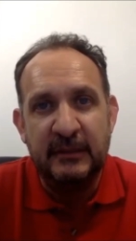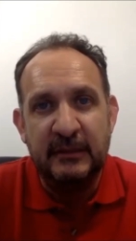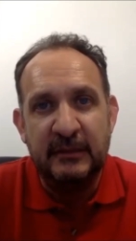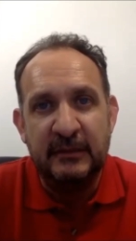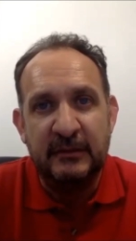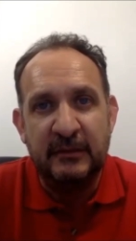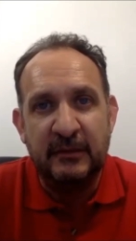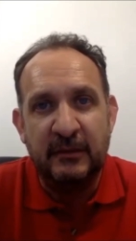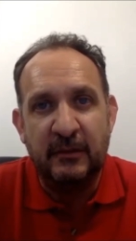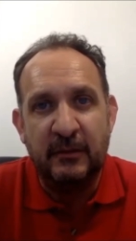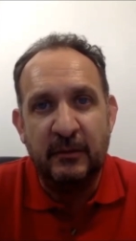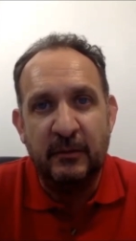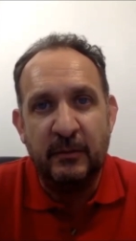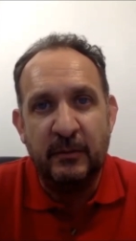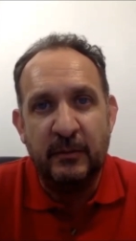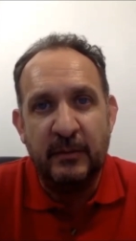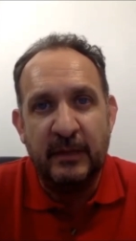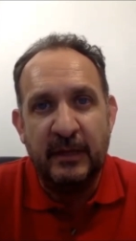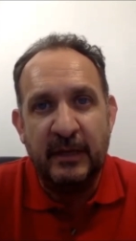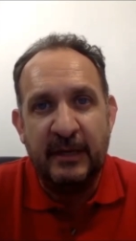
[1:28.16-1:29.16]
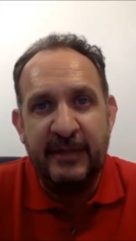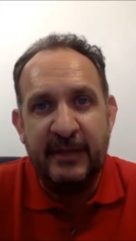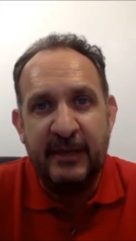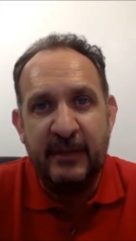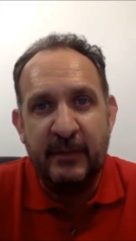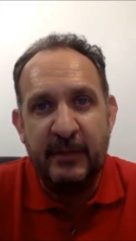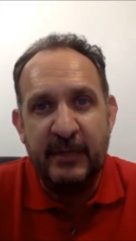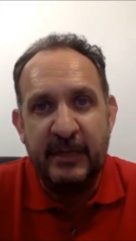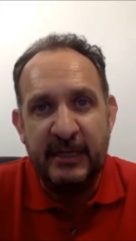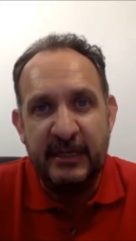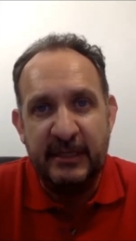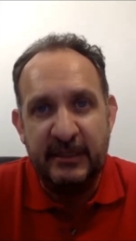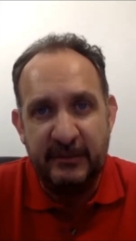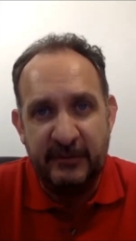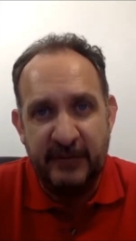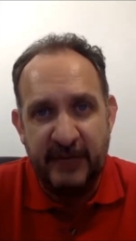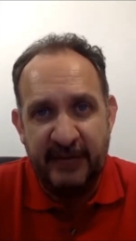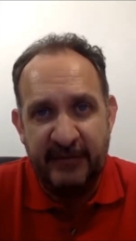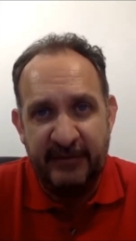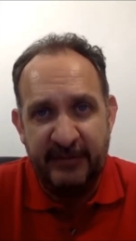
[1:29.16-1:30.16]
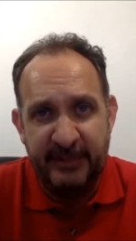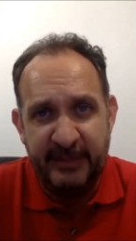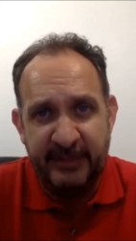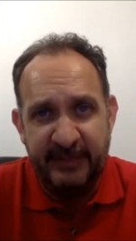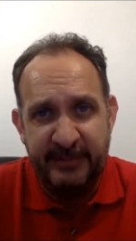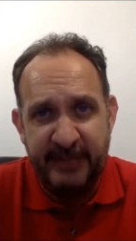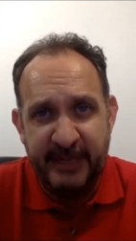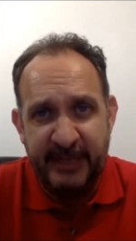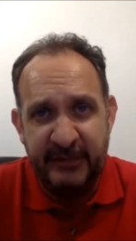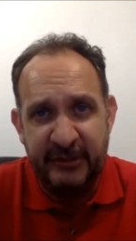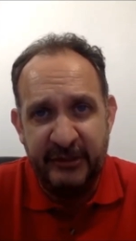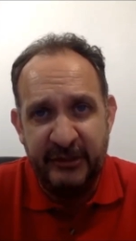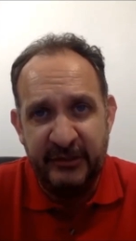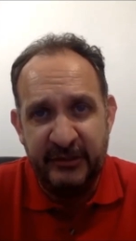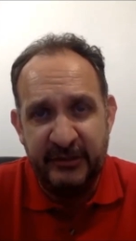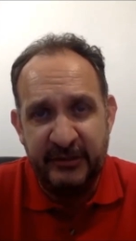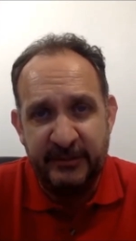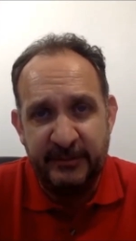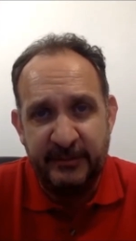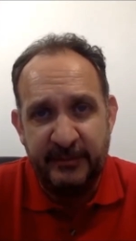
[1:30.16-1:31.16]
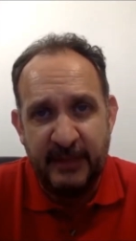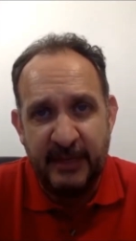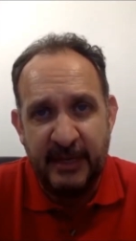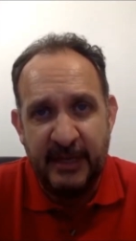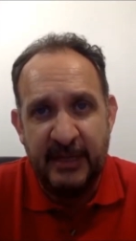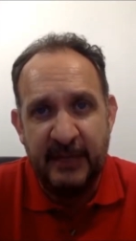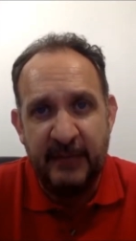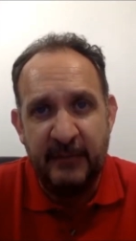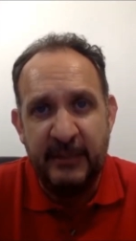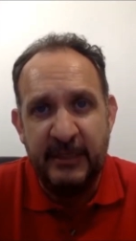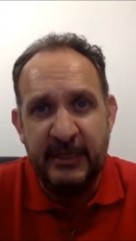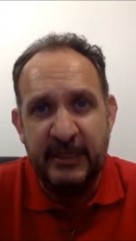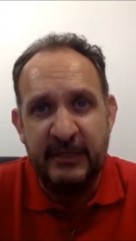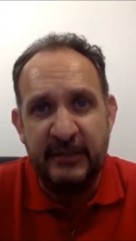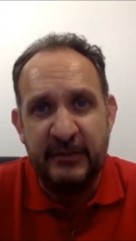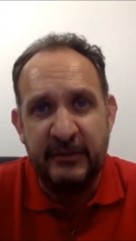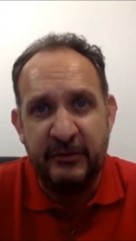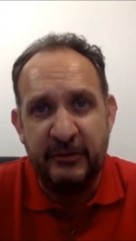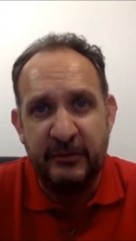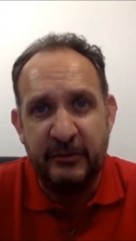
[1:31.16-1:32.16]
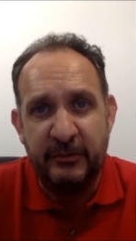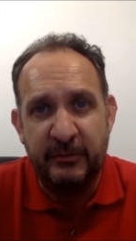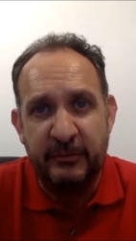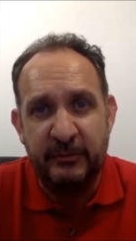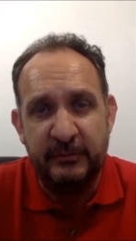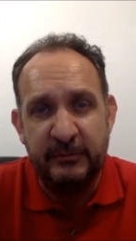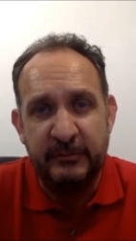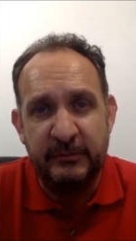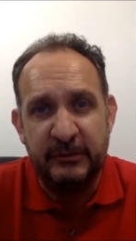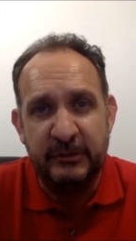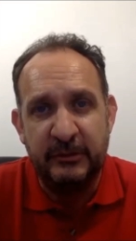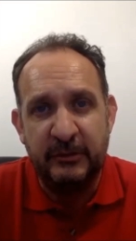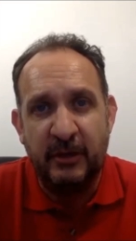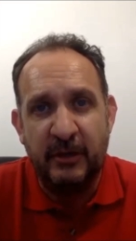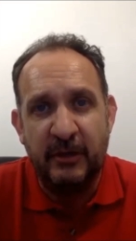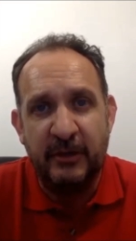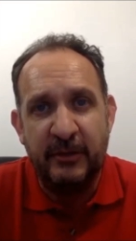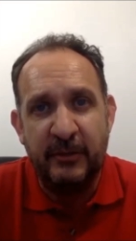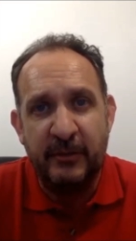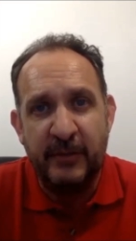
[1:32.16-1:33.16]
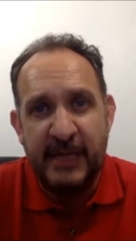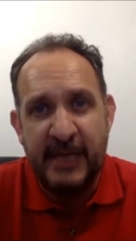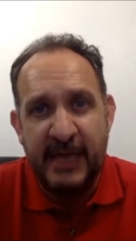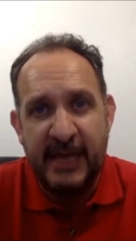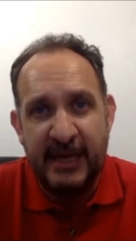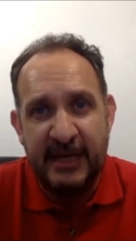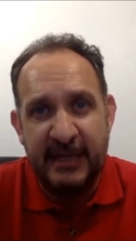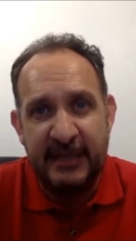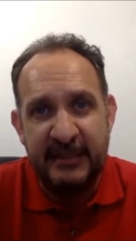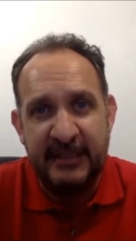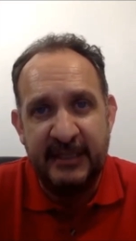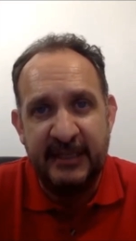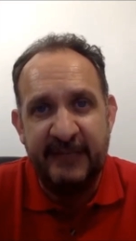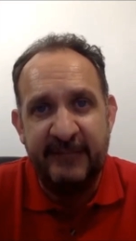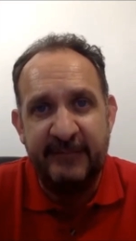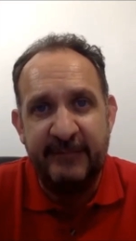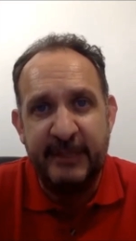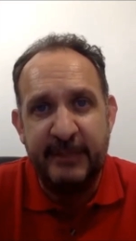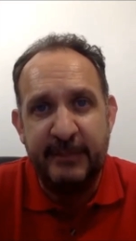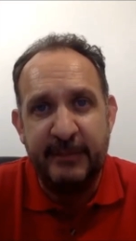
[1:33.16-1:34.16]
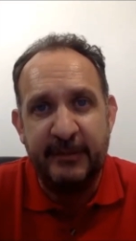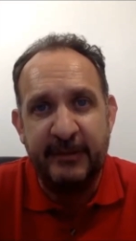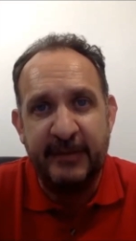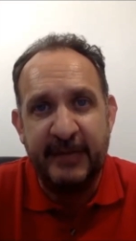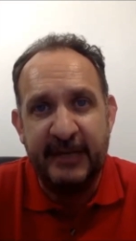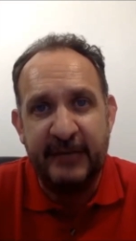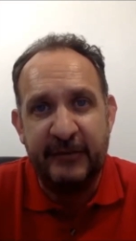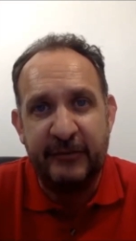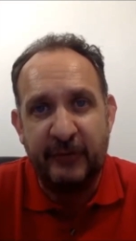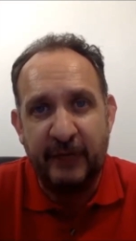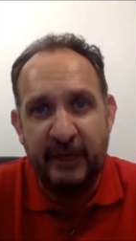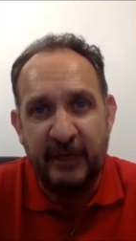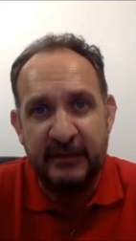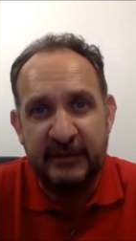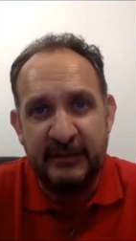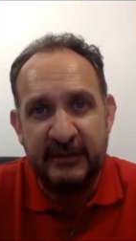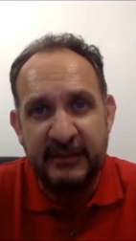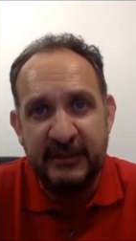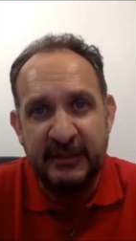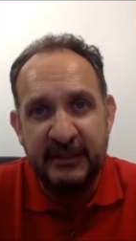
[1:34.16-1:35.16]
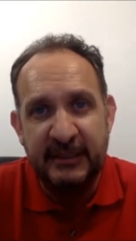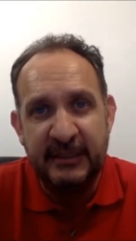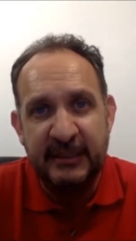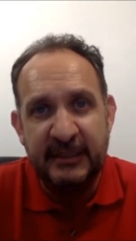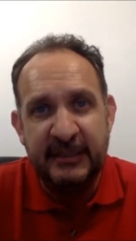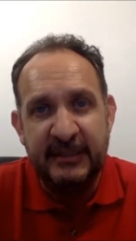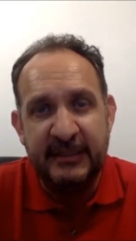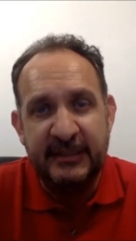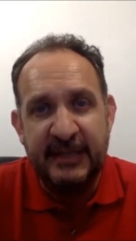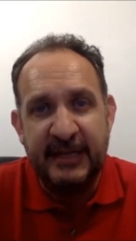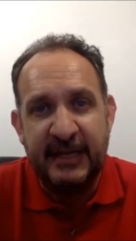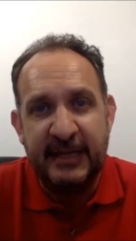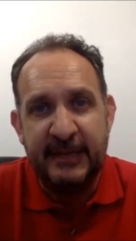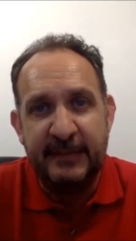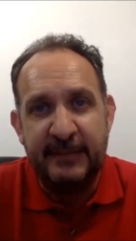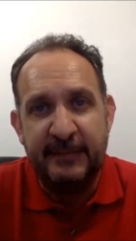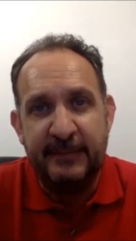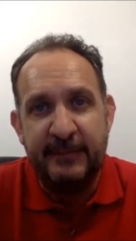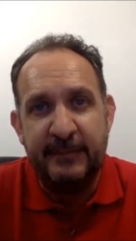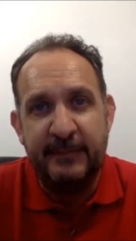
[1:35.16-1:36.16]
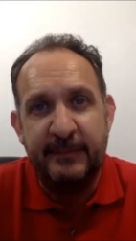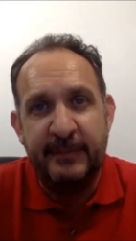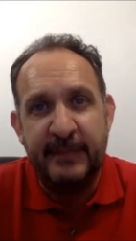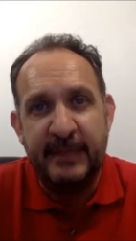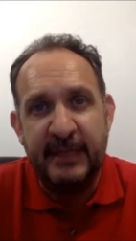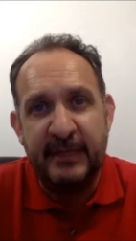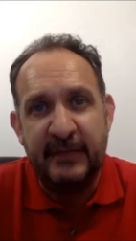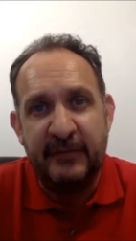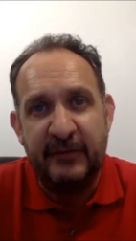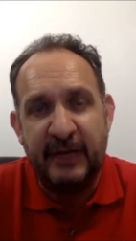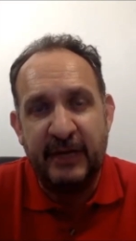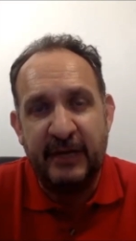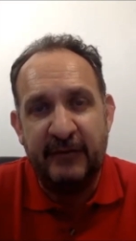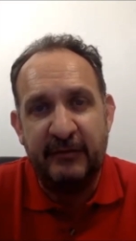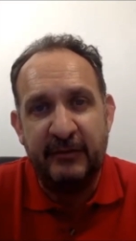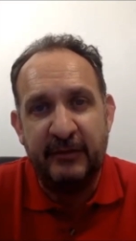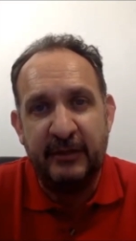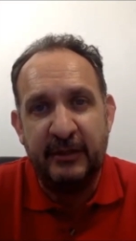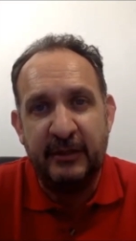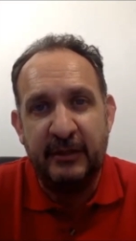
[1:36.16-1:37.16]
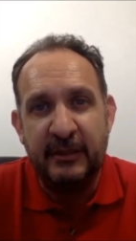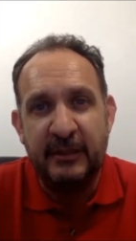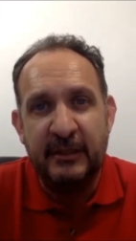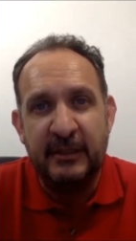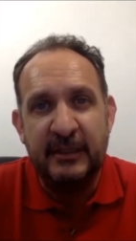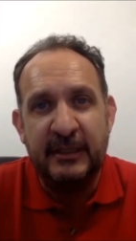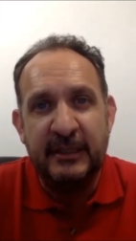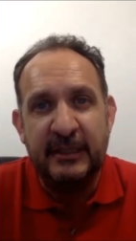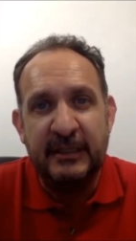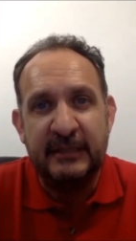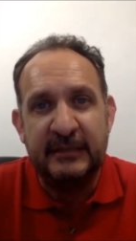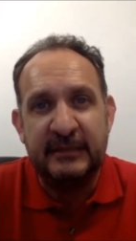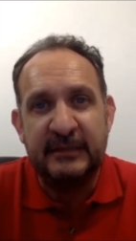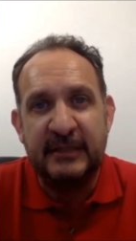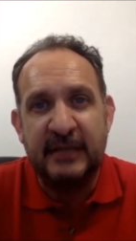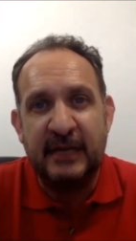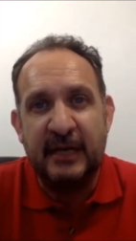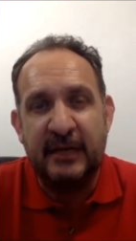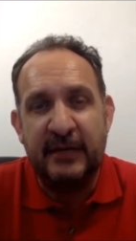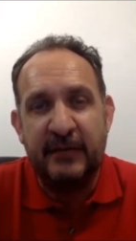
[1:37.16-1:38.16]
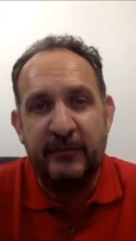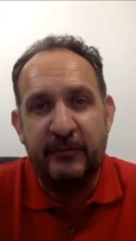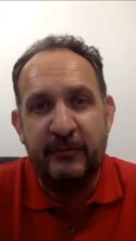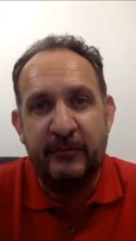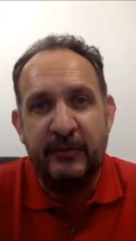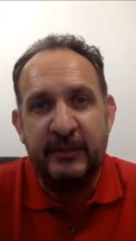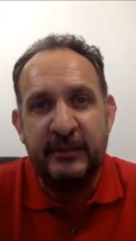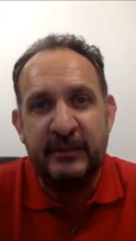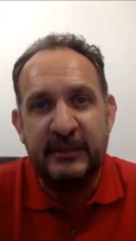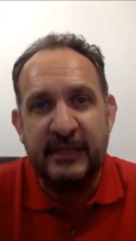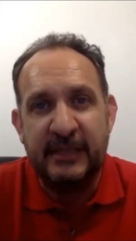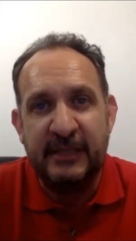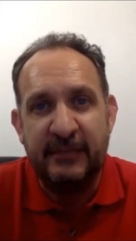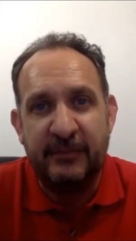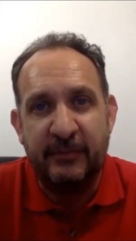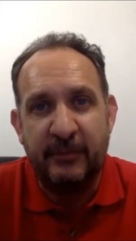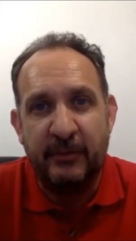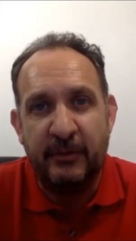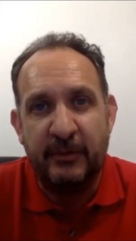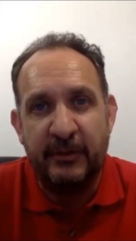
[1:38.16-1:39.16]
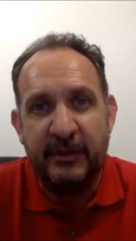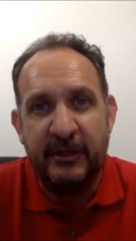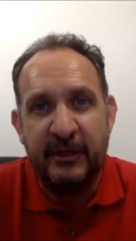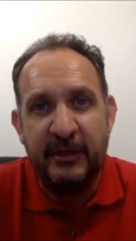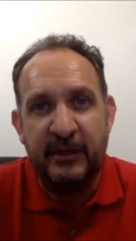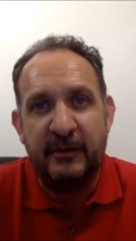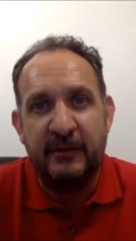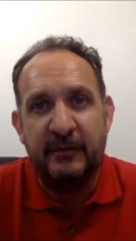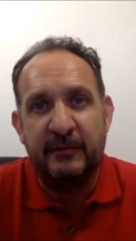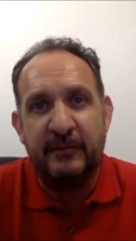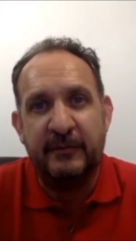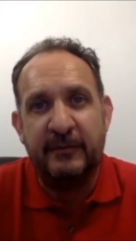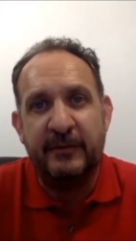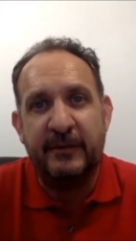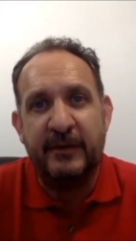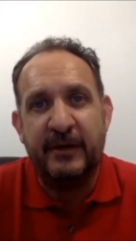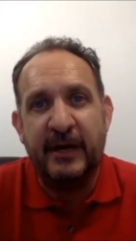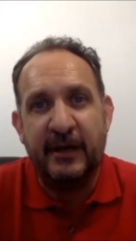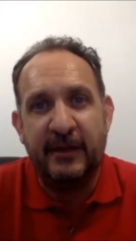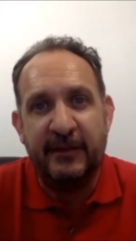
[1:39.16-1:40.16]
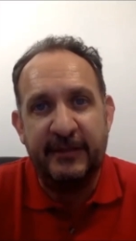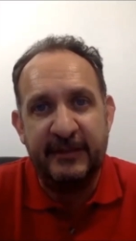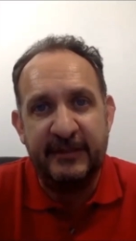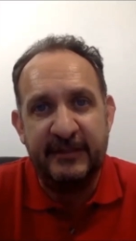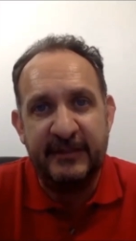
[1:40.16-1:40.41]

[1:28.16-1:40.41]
So I think we need to have a bit of patience, and we need to do all that we can to give people that trust that being a traveler is not risky for their health and